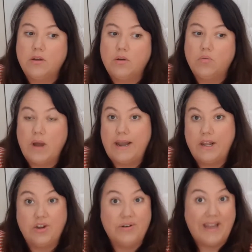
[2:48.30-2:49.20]

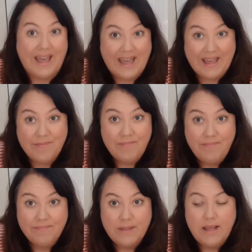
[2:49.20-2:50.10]
writing your
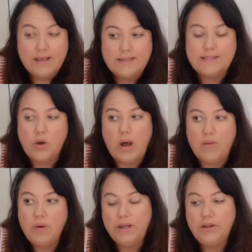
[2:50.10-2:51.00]
name. So I
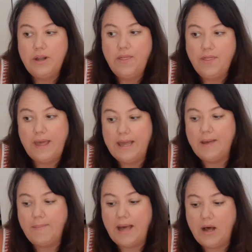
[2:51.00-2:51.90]
want you to think
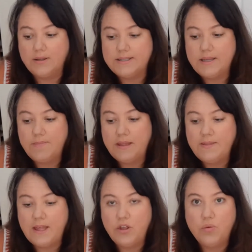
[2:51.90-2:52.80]
about something
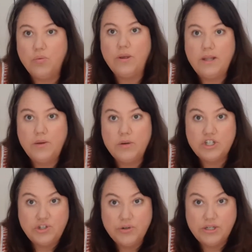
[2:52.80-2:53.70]
that you really
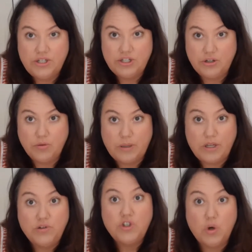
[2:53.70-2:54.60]
wish you could do, but
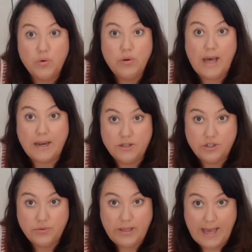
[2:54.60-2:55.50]
you don't know how to
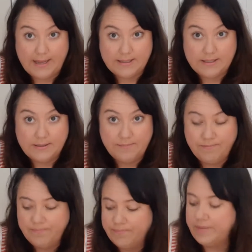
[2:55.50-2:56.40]
do yet.
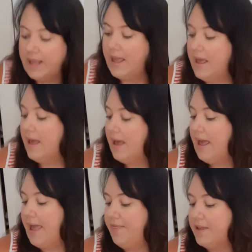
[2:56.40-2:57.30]

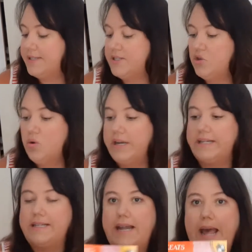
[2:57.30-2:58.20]
In the story
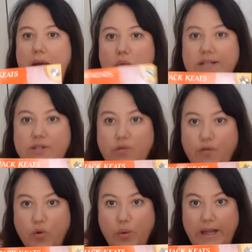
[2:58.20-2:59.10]
today, Whistle
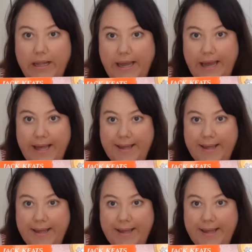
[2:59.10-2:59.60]
for Willie,